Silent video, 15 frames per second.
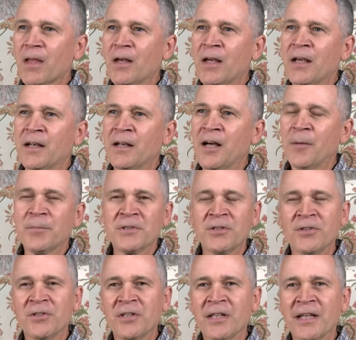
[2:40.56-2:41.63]
and an
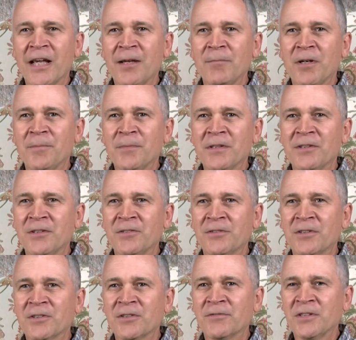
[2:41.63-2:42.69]
opportunity came up at the
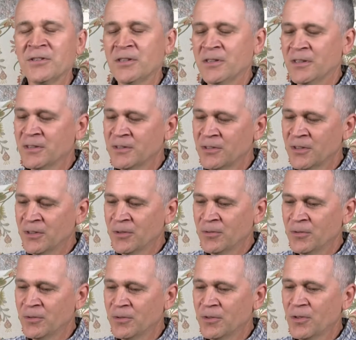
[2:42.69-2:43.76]
University of Virginia,
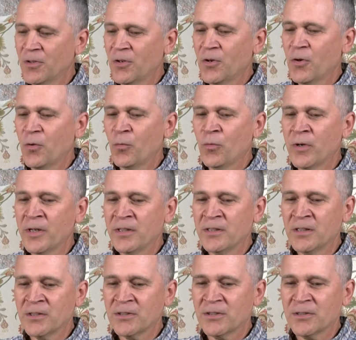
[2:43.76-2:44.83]
so we
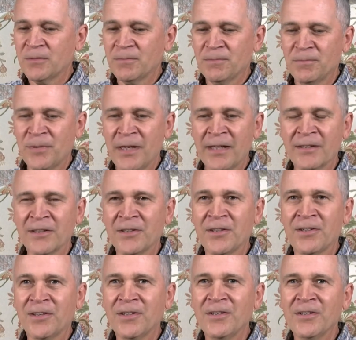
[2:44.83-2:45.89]
just packed the
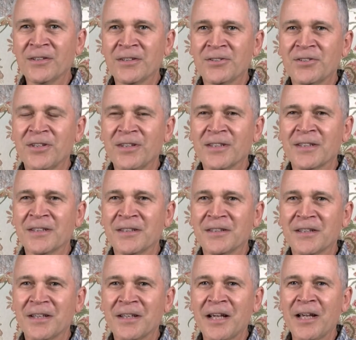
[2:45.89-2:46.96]
car and the truck and
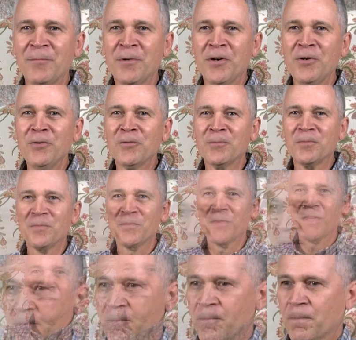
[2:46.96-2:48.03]
came home.
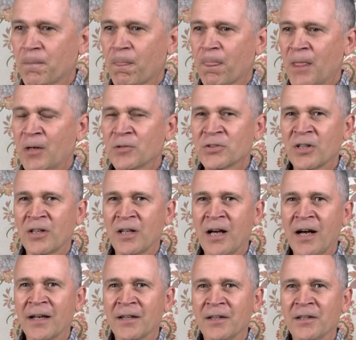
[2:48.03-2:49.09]
There was a
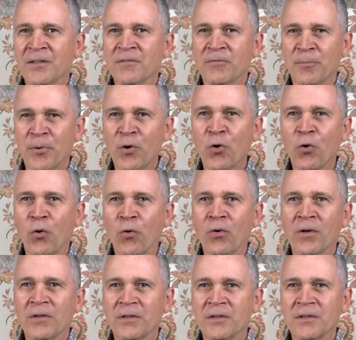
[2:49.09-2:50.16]
lot of
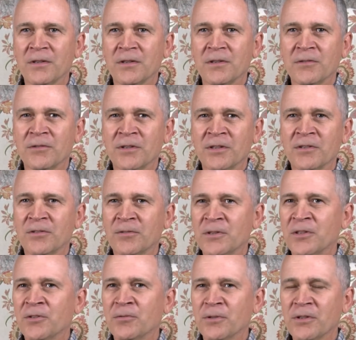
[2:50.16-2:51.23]
pull. When, you, when
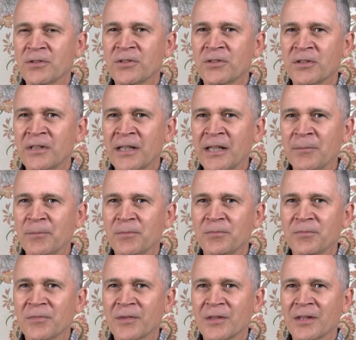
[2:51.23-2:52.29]
your roots are deep,
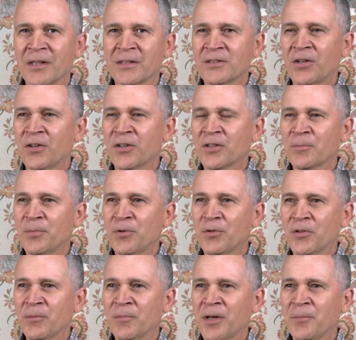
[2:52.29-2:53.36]
it's hard to pull
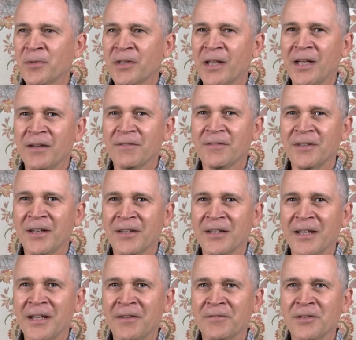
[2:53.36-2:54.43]
them up and have not
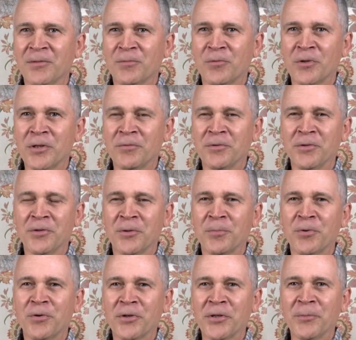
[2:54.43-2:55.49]
have them reroute or
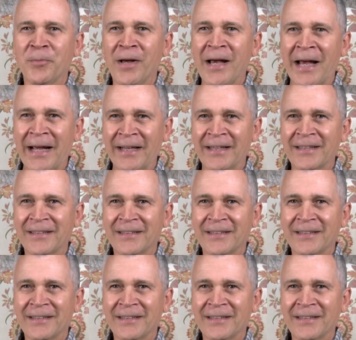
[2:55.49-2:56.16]
pull you back.